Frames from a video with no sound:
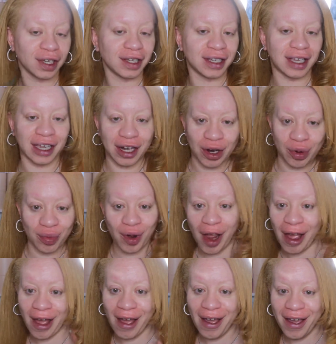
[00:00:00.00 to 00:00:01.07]
Get it
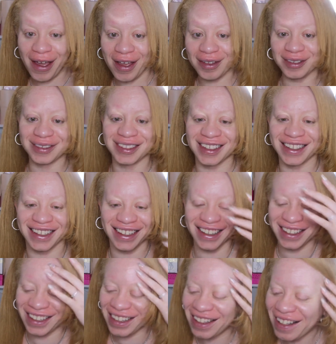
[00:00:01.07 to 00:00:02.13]
right.
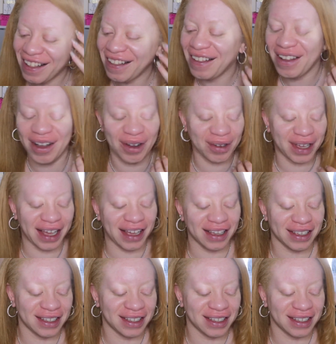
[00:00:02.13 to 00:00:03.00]
Okay,